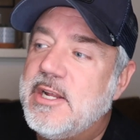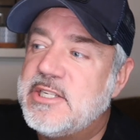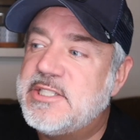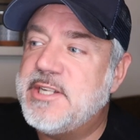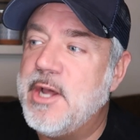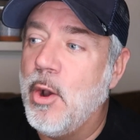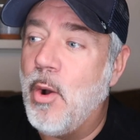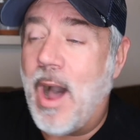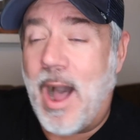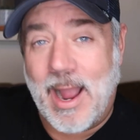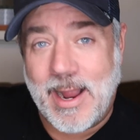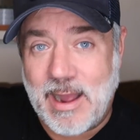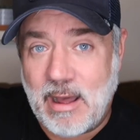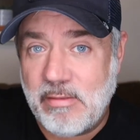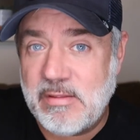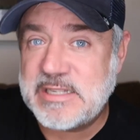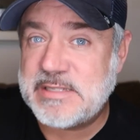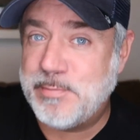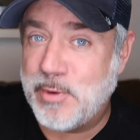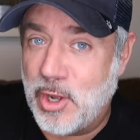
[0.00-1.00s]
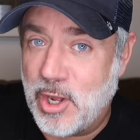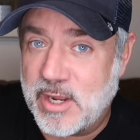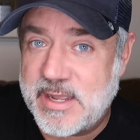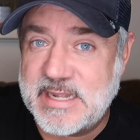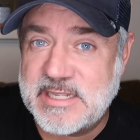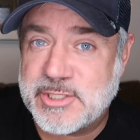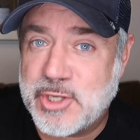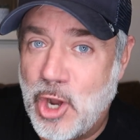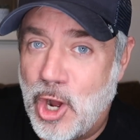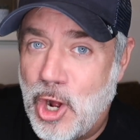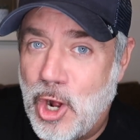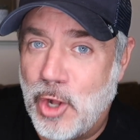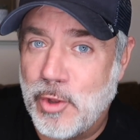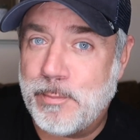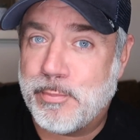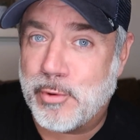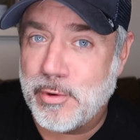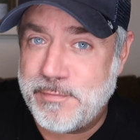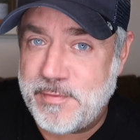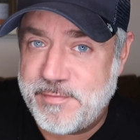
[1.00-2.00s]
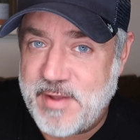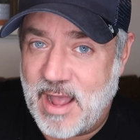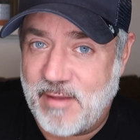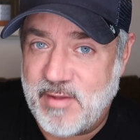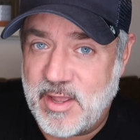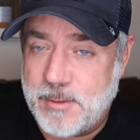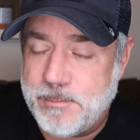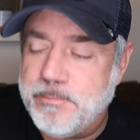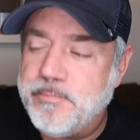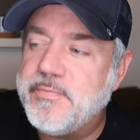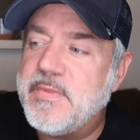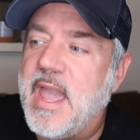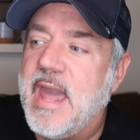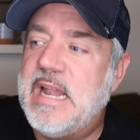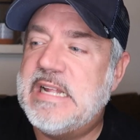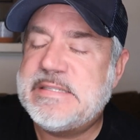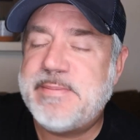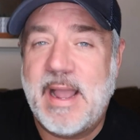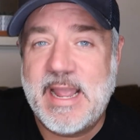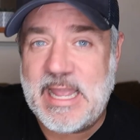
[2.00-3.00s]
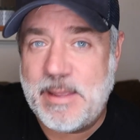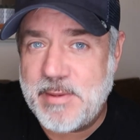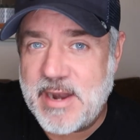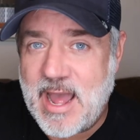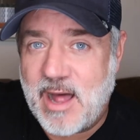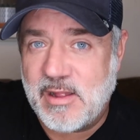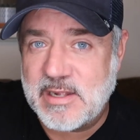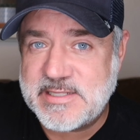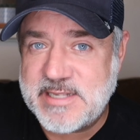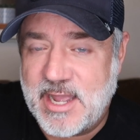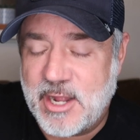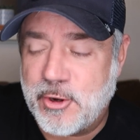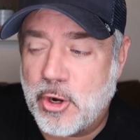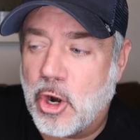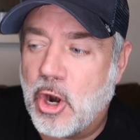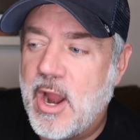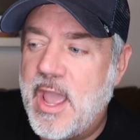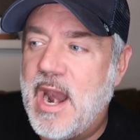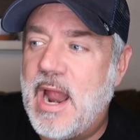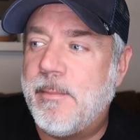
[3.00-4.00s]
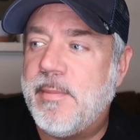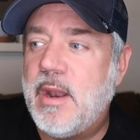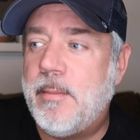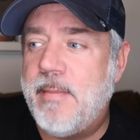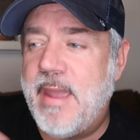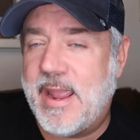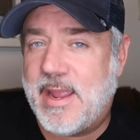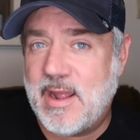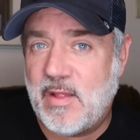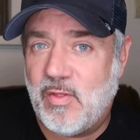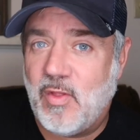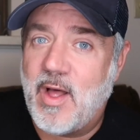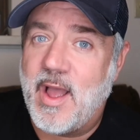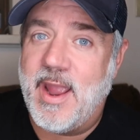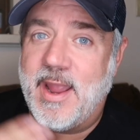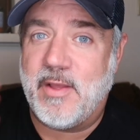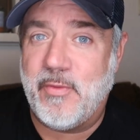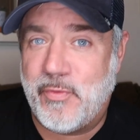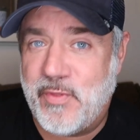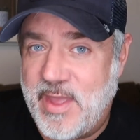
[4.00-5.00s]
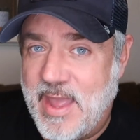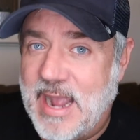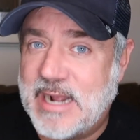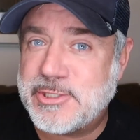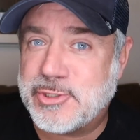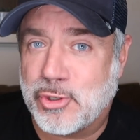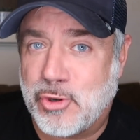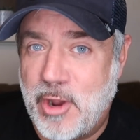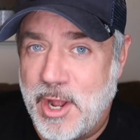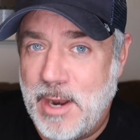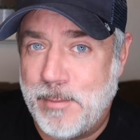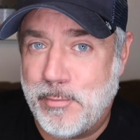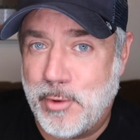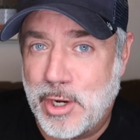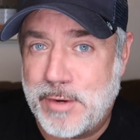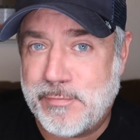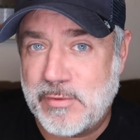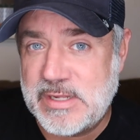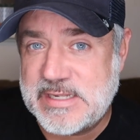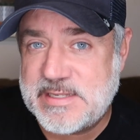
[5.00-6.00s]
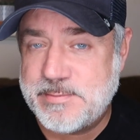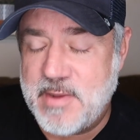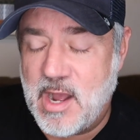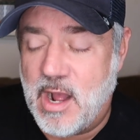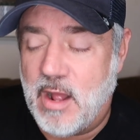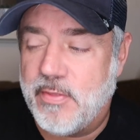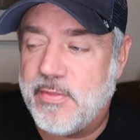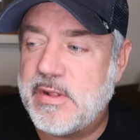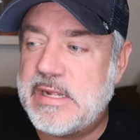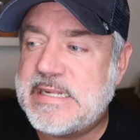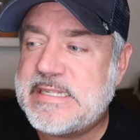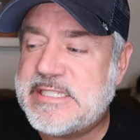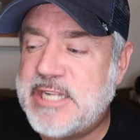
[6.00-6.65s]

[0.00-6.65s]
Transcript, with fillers: So I got this book. It's called Proof of Heaven, and it's by Eben Alexander, and I'm going to make it like the extra credit book for this month.